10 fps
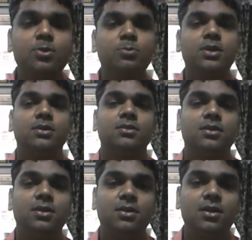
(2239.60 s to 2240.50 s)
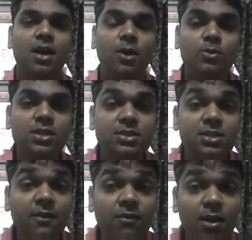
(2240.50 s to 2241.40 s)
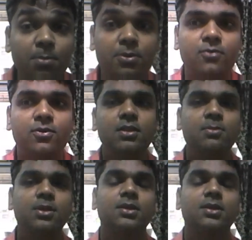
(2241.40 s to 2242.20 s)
to me, how these developed within me.